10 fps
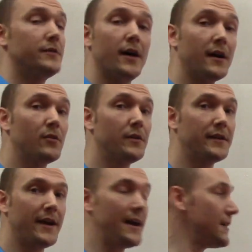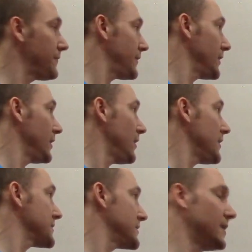not going to have a
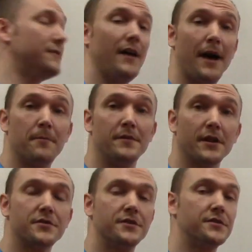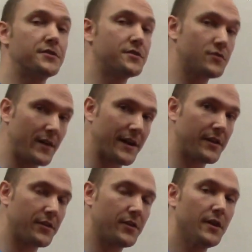loss of abduction
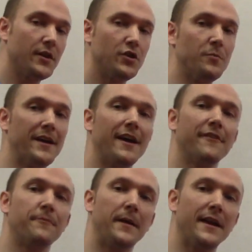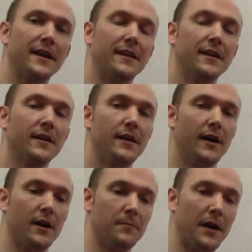strength. You may have pain,
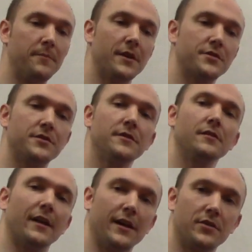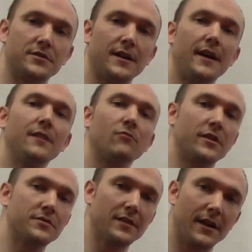abduction, you lie on your side,
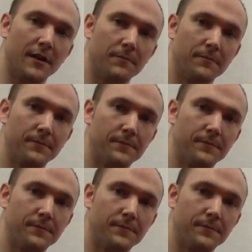raise your leg up.